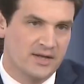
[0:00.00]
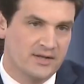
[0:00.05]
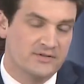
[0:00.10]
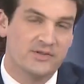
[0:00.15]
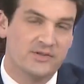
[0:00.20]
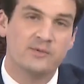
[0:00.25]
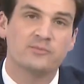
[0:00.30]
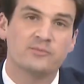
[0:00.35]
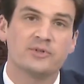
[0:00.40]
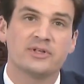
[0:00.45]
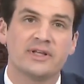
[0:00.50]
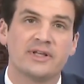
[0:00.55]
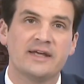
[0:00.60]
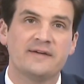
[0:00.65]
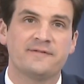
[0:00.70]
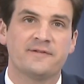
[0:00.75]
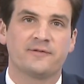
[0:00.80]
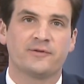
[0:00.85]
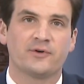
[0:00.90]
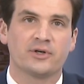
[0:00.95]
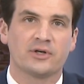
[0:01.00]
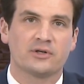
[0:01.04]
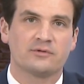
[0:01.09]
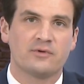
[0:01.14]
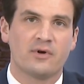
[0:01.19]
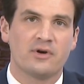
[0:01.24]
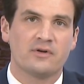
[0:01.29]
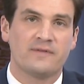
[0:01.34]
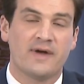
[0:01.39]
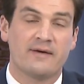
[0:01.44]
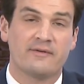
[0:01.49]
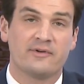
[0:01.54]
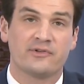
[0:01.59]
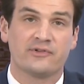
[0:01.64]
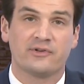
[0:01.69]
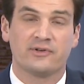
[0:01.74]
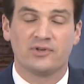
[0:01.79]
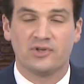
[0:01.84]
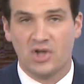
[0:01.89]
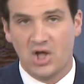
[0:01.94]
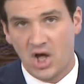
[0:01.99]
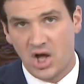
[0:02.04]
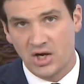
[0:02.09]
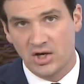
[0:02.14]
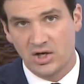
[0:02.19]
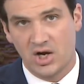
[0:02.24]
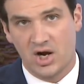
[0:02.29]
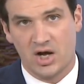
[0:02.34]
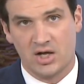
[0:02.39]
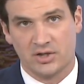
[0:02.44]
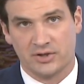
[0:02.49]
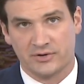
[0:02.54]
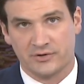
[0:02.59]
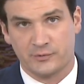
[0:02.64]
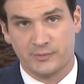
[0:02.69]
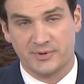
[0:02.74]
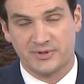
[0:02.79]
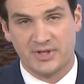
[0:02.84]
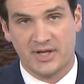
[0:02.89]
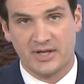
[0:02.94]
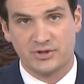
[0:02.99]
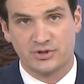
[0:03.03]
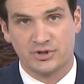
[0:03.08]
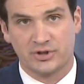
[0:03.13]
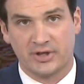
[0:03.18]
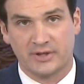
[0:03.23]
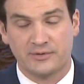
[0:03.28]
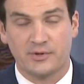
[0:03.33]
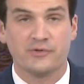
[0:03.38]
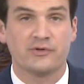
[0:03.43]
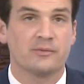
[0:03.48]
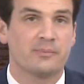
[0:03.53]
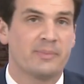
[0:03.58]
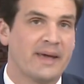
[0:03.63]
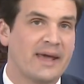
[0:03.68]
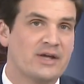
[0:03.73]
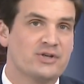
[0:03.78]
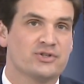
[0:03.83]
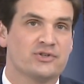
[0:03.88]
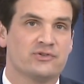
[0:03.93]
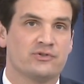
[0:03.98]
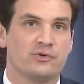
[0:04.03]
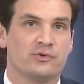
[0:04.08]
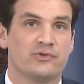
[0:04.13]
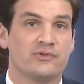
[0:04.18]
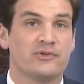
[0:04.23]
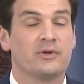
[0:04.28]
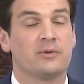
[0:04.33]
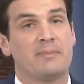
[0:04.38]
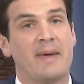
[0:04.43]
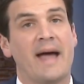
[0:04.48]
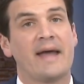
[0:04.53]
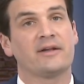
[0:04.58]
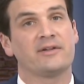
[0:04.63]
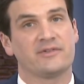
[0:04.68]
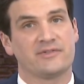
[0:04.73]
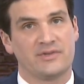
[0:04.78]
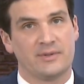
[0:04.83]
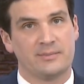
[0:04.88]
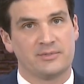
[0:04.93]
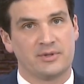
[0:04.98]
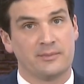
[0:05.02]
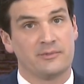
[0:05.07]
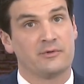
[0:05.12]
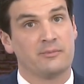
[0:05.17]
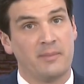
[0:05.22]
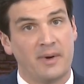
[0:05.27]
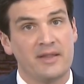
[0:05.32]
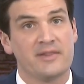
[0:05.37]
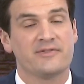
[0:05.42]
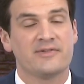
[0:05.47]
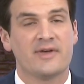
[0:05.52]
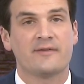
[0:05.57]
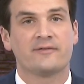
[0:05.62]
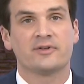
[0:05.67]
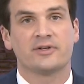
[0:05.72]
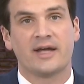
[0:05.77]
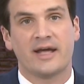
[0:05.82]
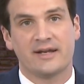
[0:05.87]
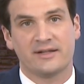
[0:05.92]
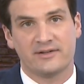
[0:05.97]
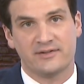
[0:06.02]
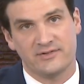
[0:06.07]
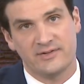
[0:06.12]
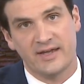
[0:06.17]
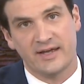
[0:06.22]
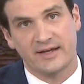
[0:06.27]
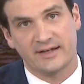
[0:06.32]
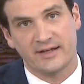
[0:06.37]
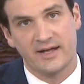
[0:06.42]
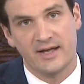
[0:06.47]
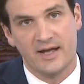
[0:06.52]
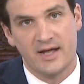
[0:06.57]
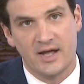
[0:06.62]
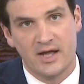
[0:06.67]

Some relief for coronavirus long haulers, potentially. Those are patients who still battle symptoms months after getting sick.